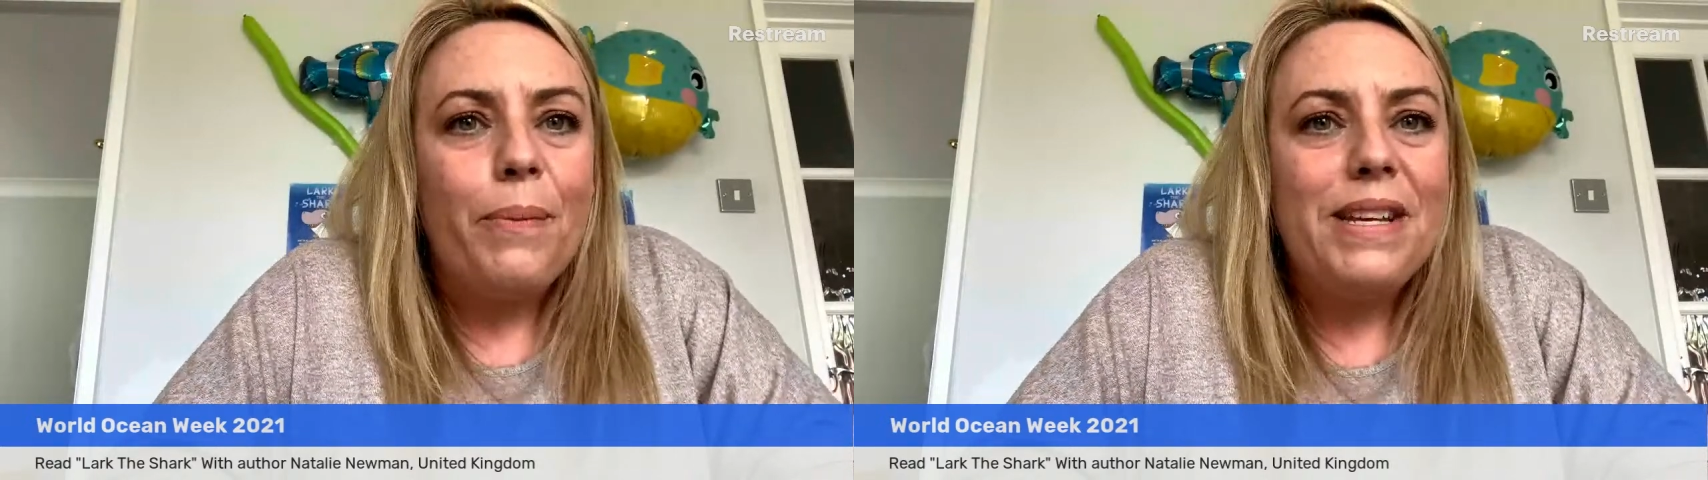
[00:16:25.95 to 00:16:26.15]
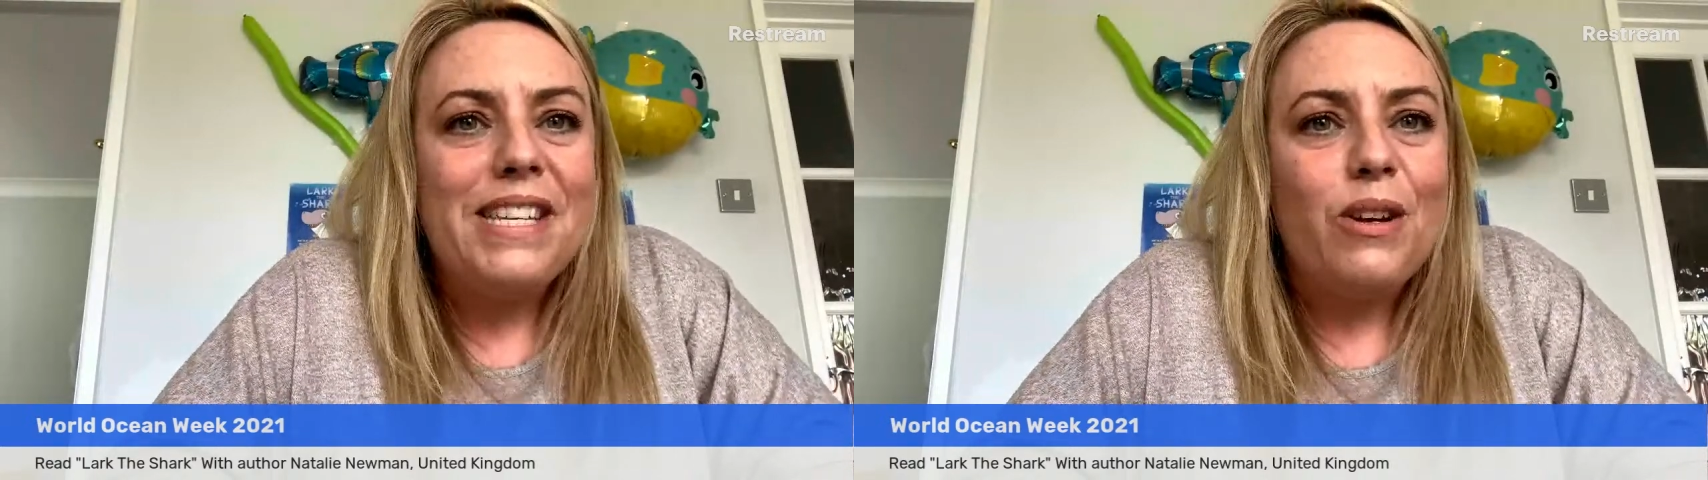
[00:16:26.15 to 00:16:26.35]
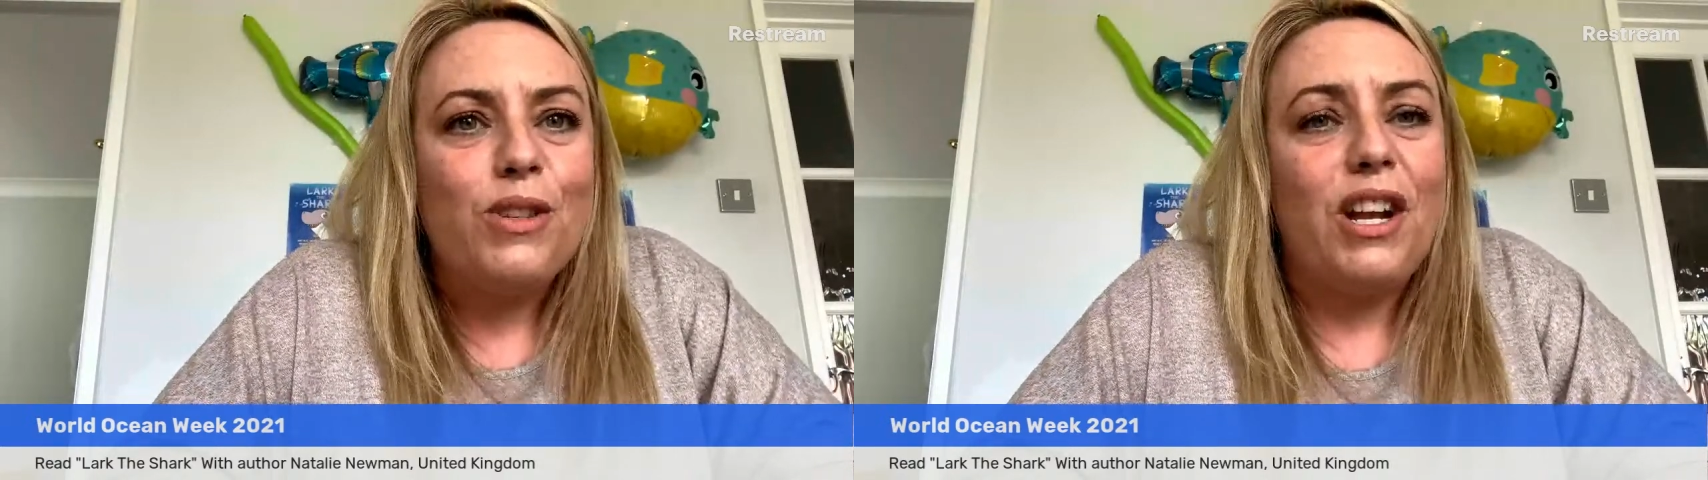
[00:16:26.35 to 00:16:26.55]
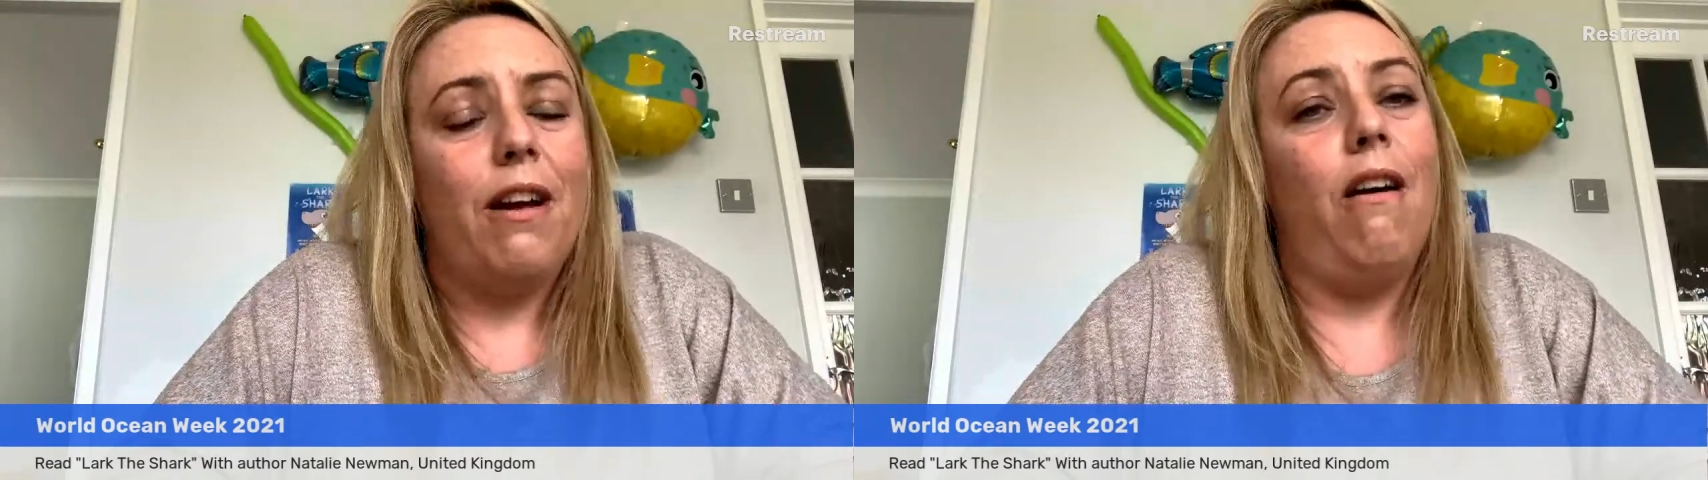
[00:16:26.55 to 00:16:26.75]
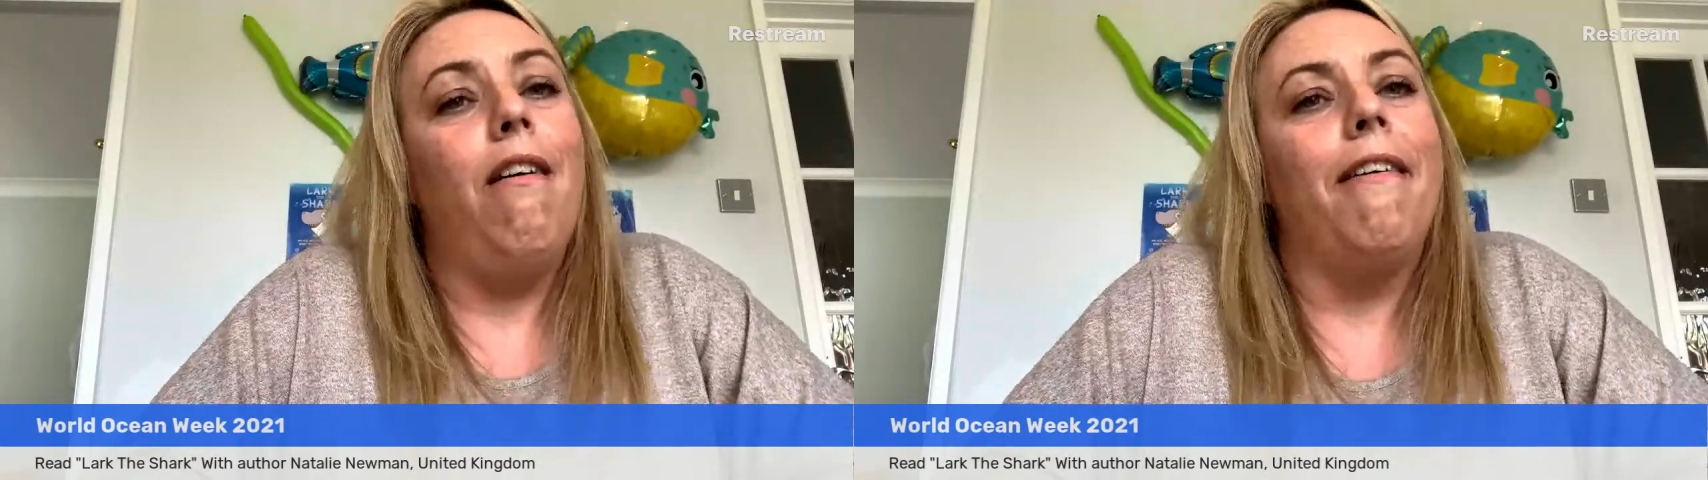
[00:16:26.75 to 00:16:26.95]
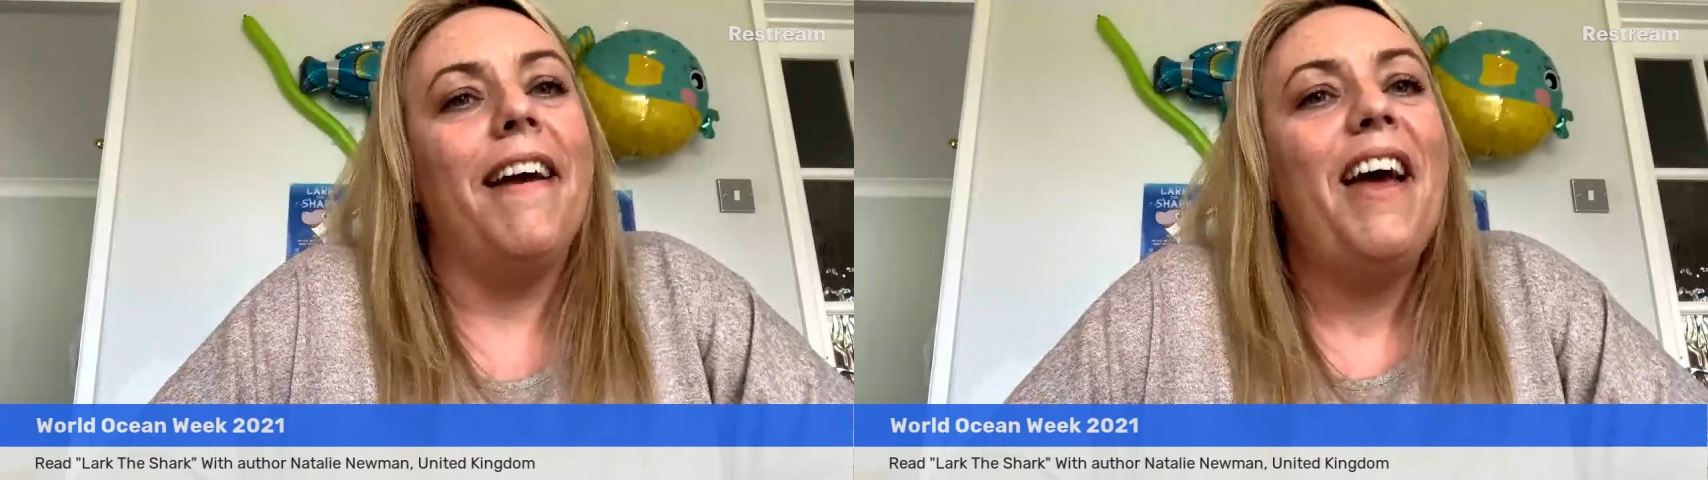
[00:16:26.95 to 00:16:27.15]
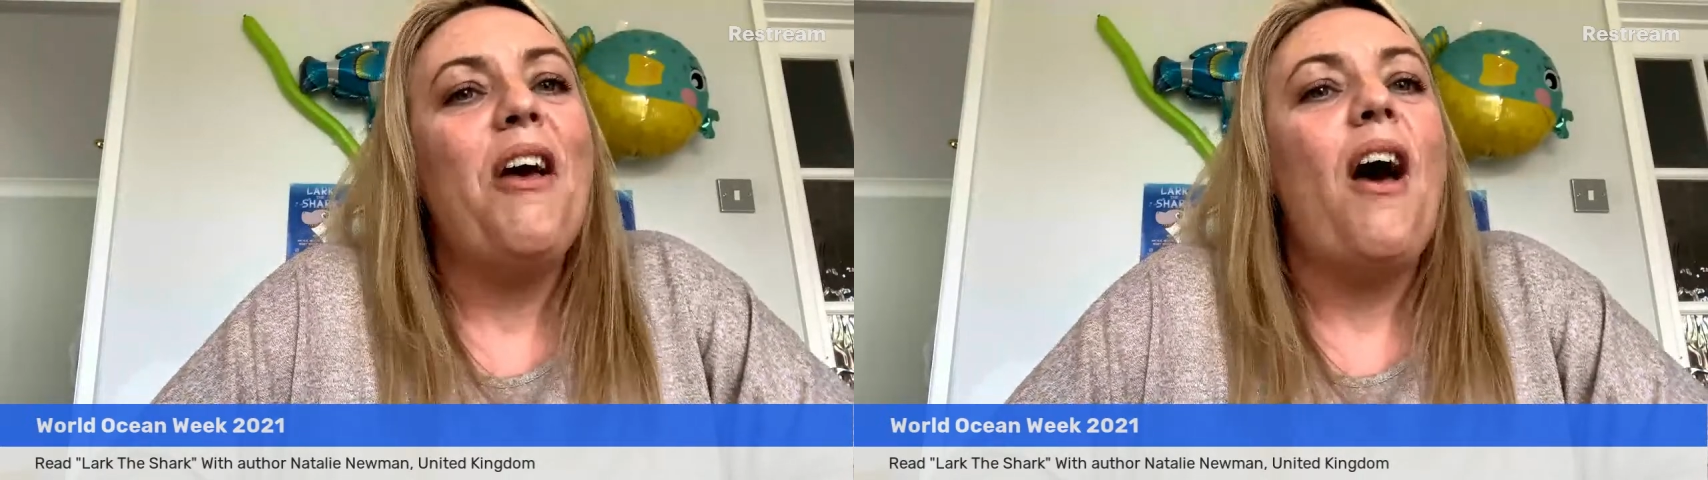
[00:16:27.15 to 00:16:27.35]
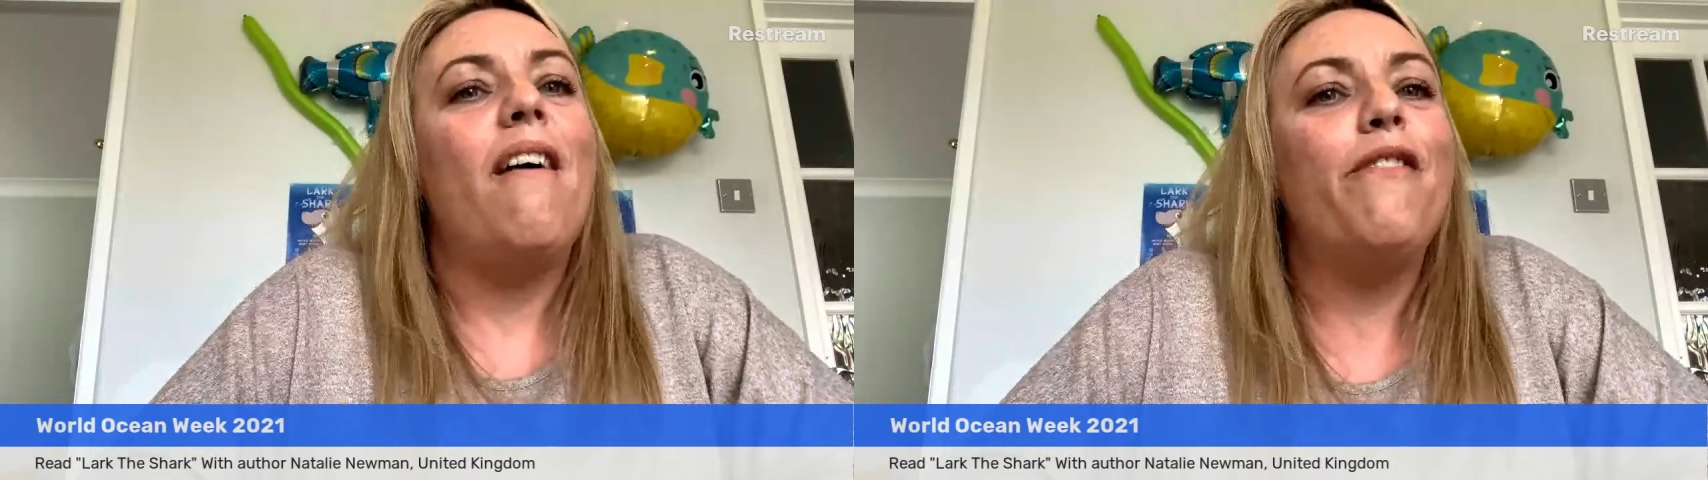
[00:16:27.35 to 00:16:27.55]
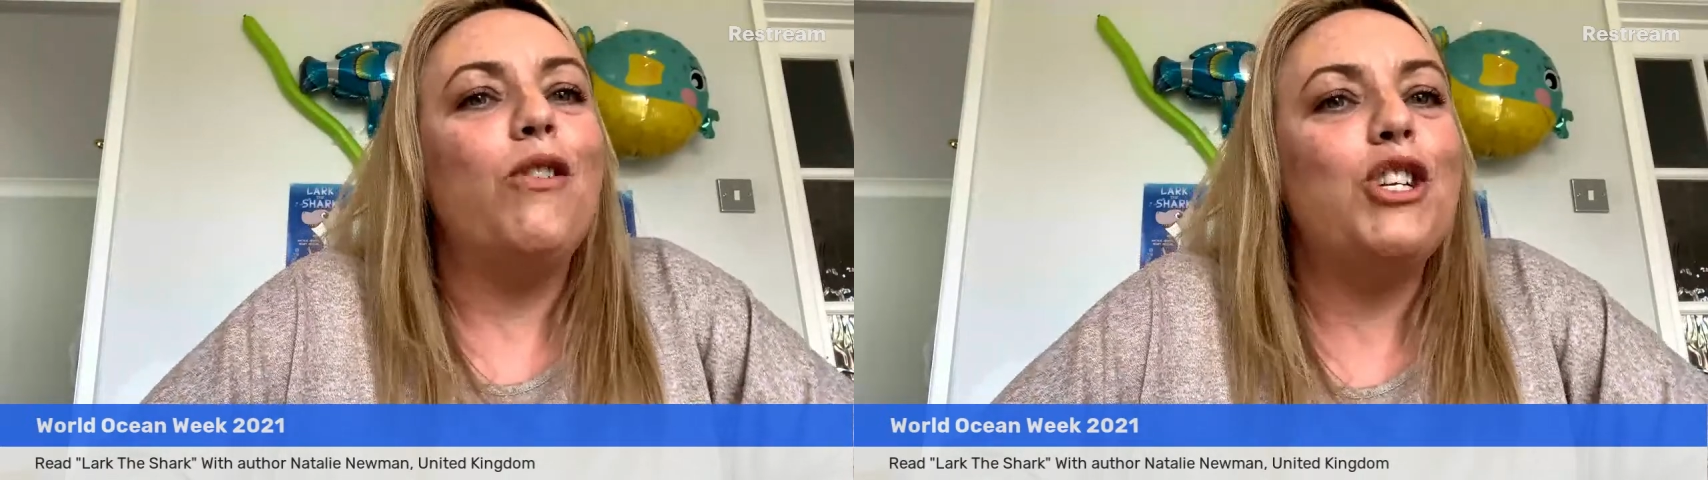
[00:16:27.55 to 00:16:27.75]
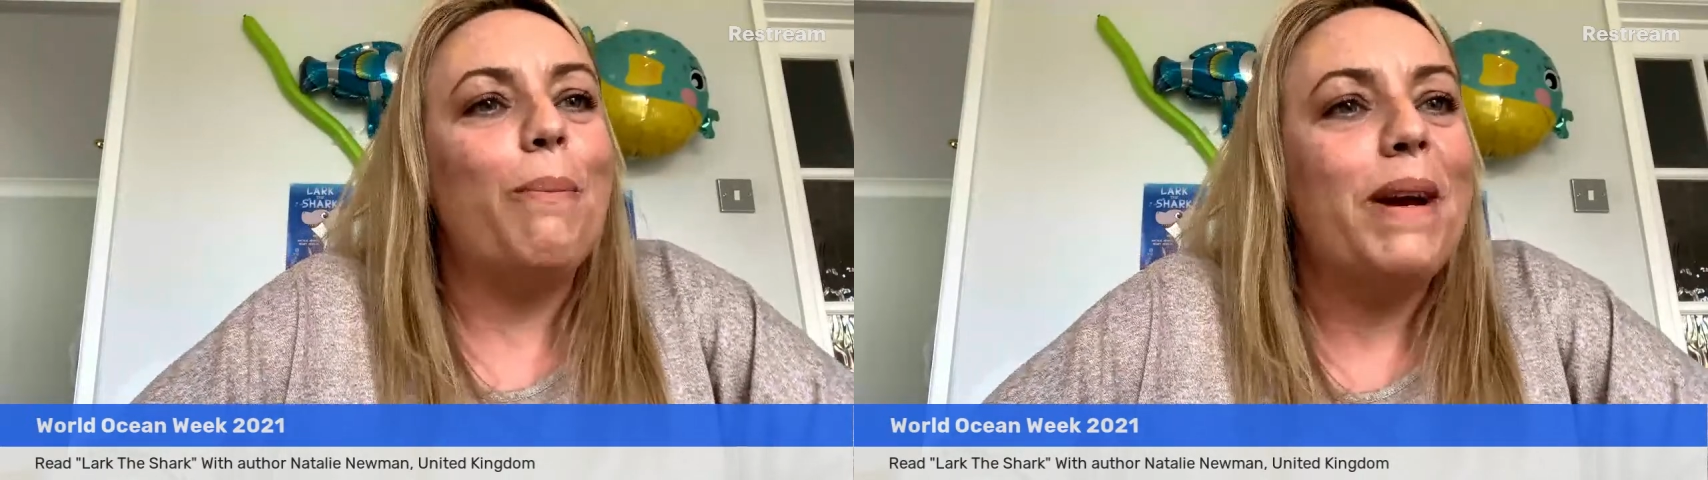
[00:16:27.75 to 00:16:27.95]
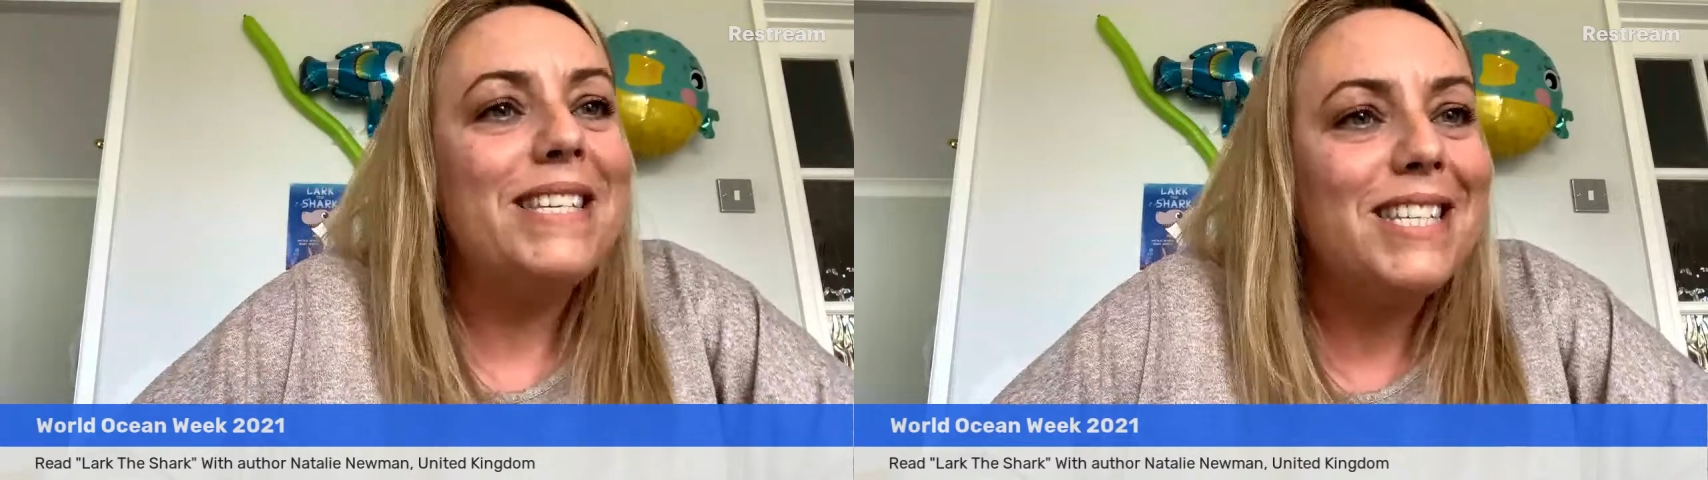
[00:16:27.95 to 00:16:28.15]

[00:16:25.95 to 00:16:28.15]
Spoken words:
Can we see your son? Oh, unfortunately,